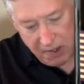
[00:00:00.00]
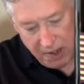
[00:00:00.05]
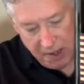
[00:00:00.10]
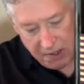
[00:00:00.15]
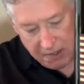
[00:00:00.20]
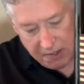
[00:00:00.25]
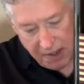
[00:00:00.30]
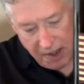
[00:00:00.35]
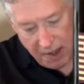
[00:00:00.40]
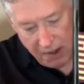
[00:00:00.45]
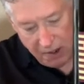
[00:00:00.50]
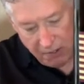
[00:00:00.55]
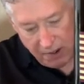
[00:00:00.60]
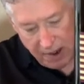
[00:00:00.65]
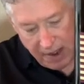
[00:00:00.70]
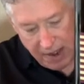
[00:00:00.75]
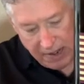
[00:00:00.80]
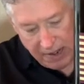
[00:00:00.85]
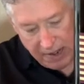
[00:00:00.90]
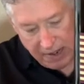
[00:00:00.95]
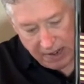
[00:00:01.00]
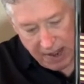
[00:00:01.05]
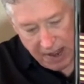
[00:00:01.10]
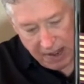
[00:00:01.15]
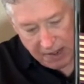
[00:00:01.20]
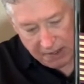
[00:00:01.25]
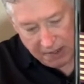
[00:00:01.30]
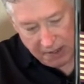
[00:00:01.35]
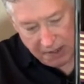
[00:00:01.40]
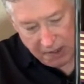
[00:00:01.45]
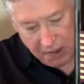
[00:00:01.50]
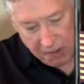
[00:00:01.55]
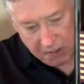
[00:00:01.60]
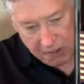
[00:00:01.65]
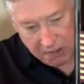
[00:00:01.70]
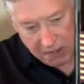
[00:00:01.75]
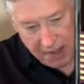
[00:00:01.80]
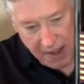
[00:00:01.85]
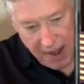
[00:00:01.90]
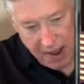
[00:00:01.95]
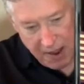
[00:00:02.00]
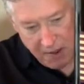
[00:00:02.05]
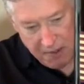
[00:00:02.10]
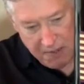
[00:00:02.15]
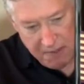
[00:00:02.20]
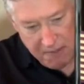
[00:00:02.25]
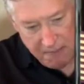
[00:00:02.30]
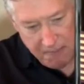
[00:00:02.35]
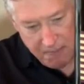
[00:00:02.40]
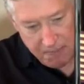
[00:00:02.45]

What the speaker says: It's aerating as it goes down.